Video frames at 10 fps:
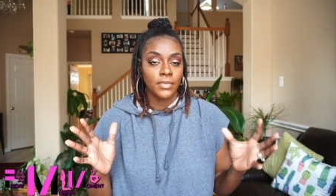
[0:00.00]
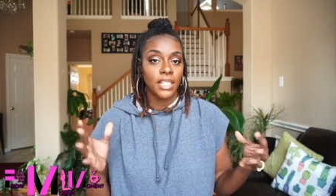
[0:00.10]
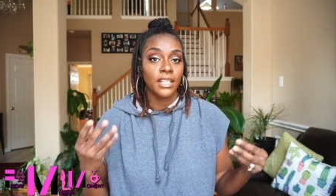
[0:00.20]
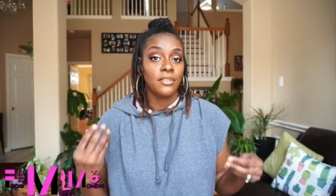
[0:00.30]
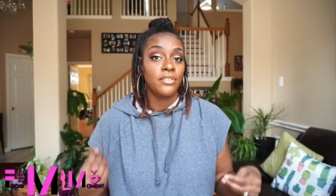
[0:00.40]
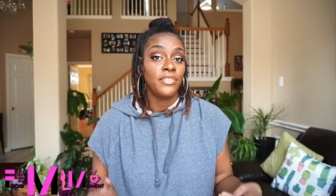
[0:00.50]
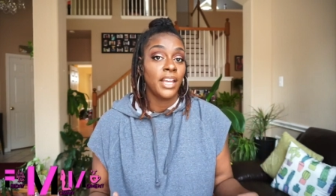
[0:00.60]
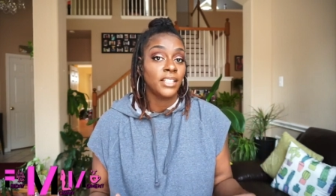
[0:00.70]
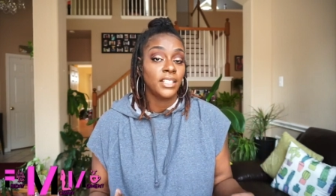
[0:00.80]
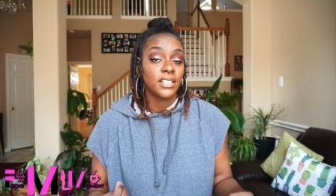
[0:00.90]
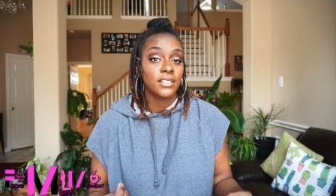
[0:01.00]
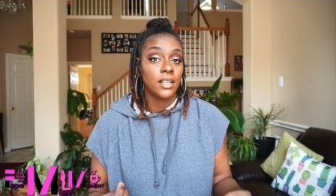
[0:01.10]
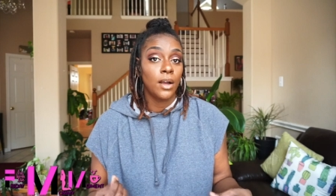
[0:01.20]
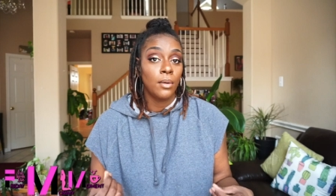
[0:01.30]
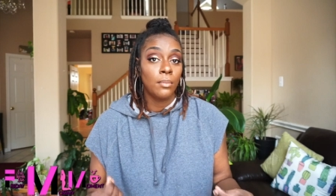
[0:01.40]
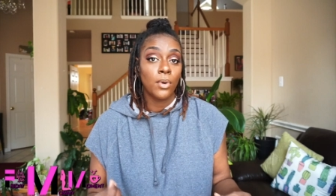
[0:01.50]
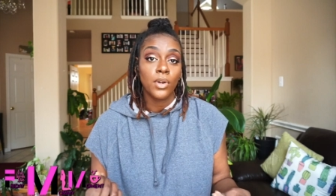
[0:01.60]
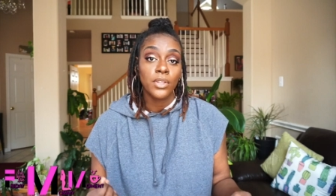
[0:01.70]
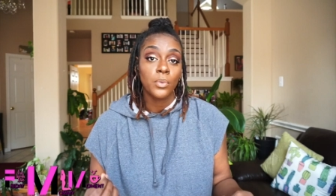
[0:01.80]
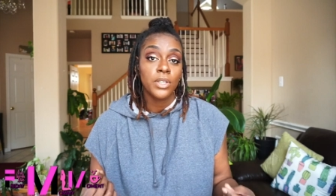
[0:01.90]
can affect us
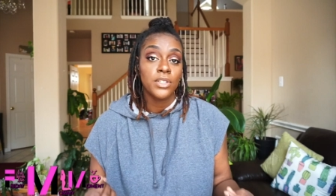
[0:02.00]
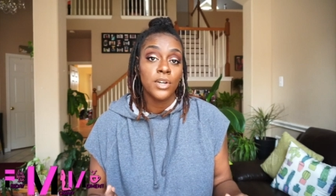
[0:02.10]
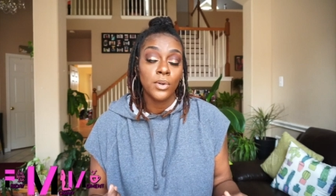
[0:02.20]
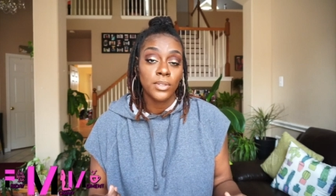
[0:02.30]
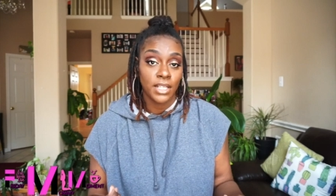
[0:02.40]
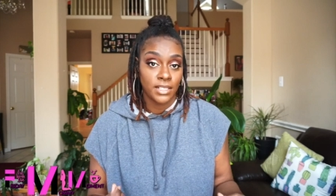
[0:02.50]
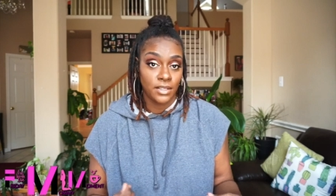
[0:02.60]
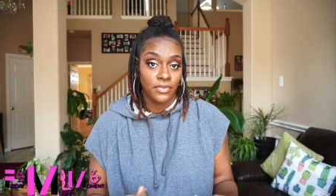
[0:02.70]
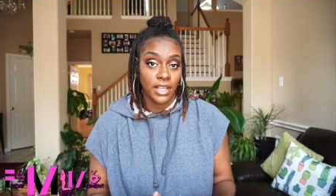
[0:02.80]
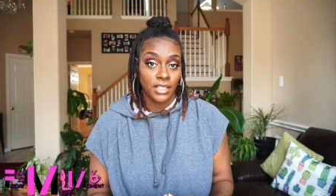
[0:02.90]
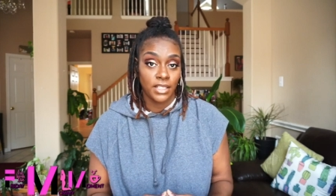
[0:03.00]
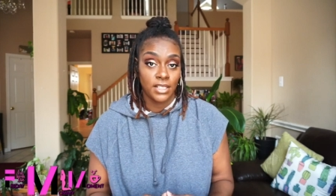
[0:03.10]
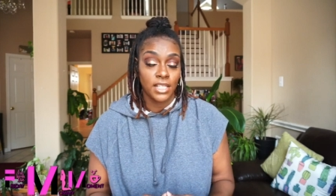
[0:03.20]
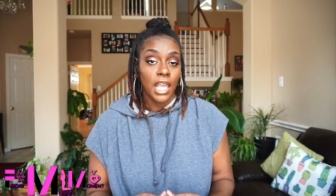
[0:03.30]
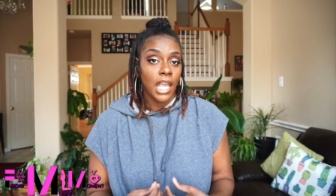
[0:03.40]
more than we know that it's affecting us.